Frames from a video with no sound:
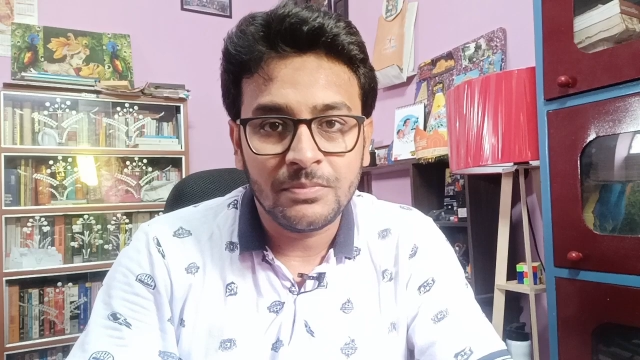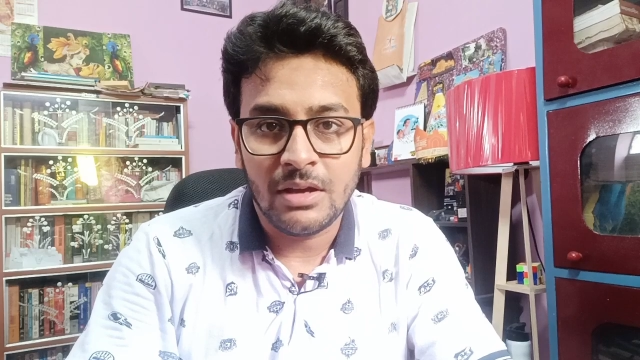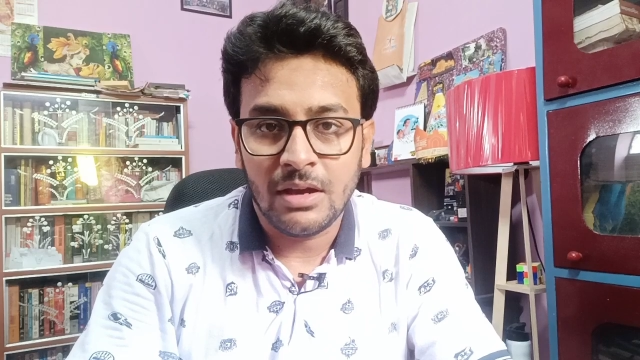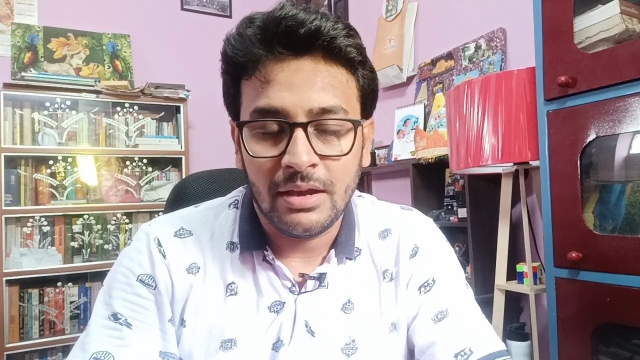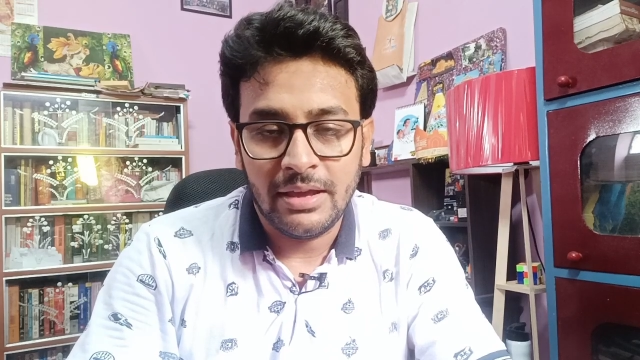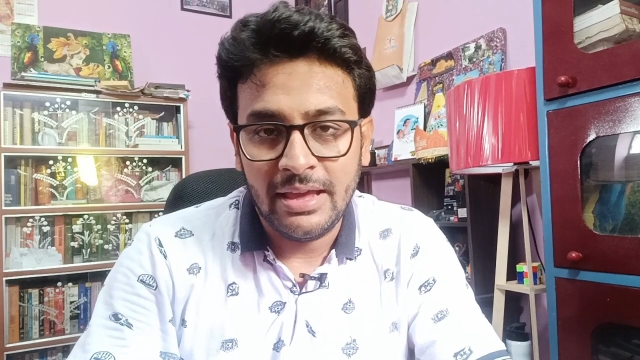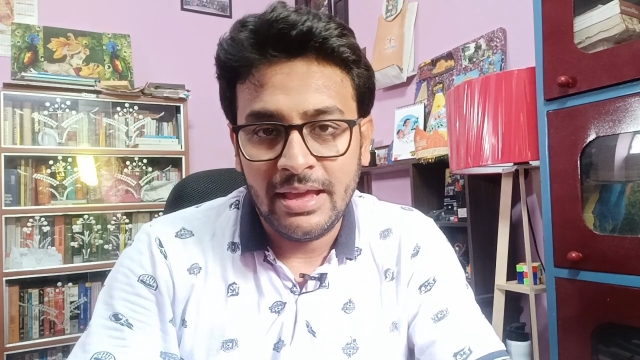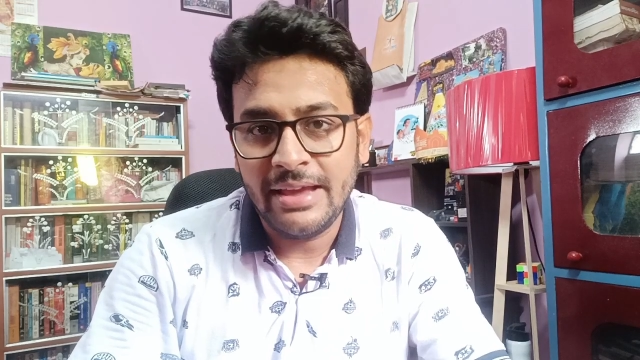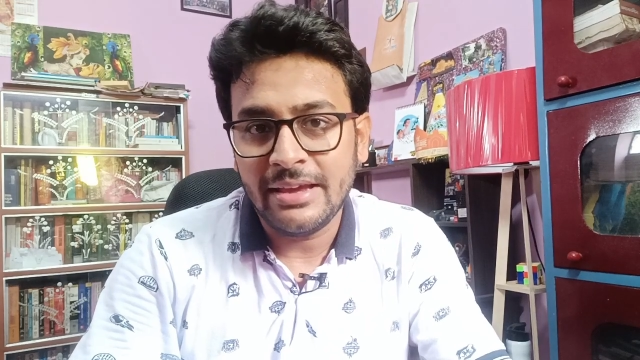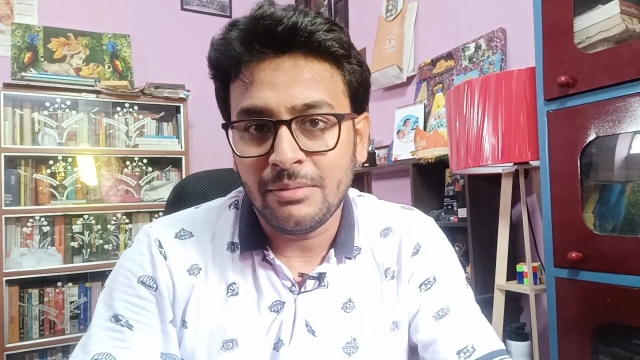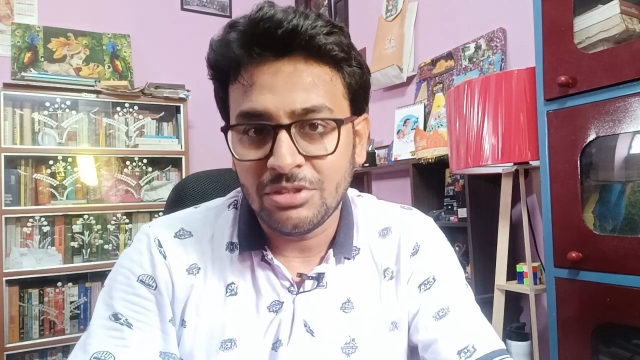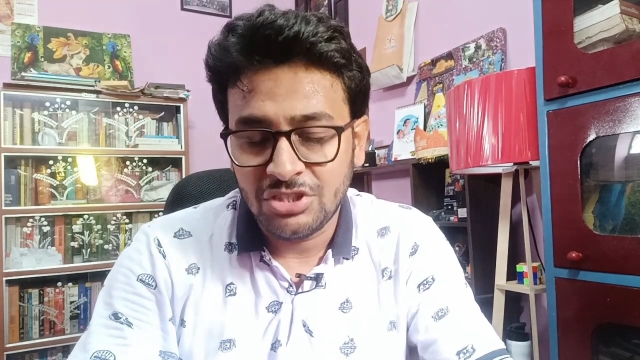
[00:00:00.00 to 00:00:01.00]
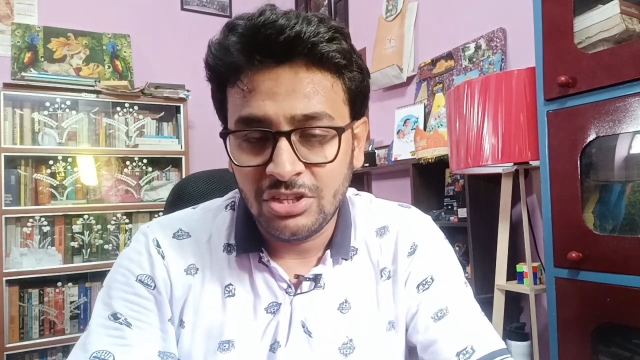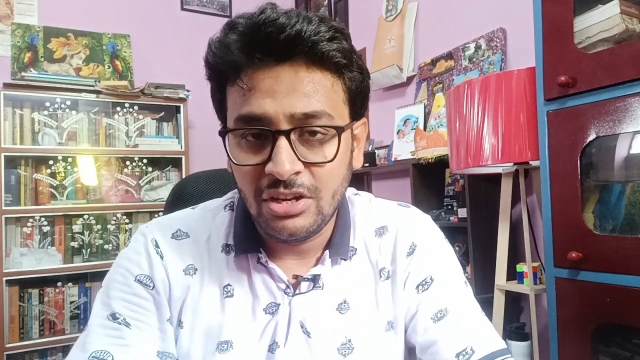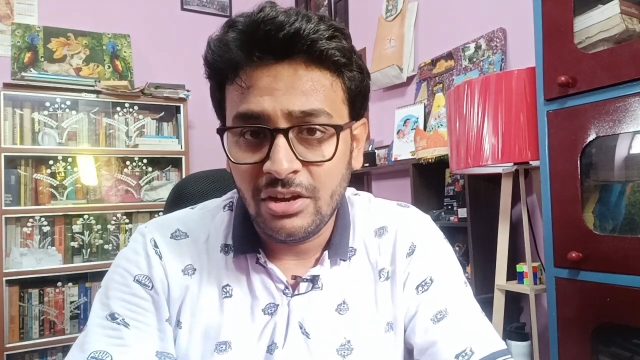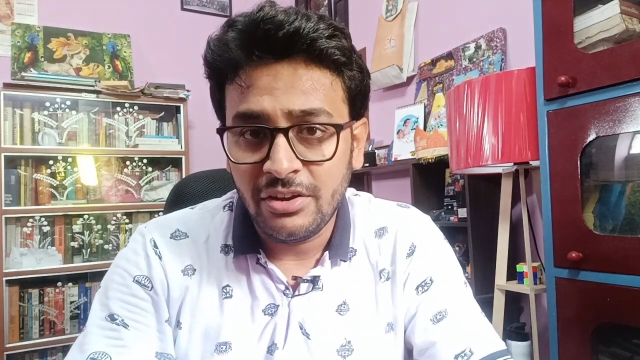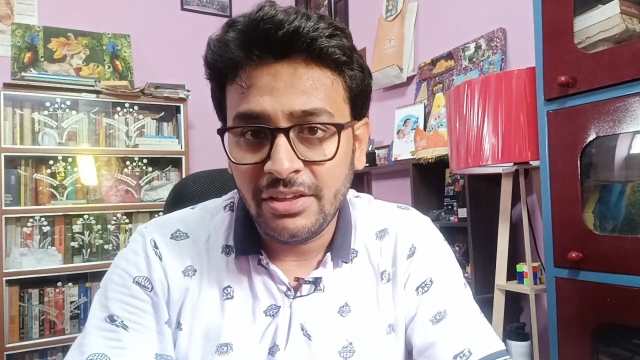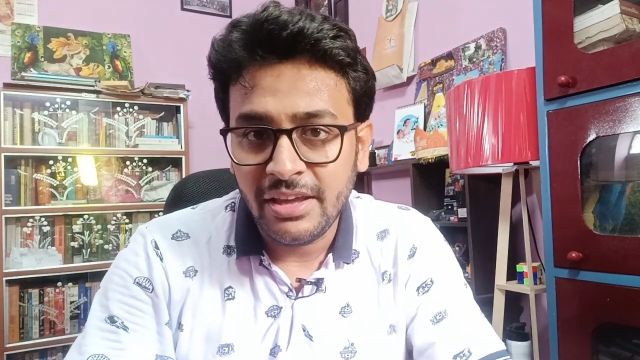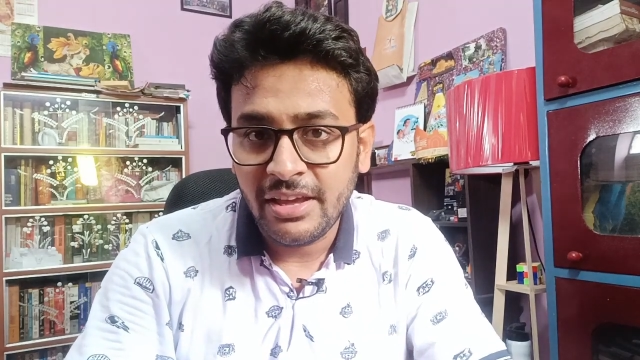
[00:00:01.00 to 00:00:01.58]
uh, A I and machine learning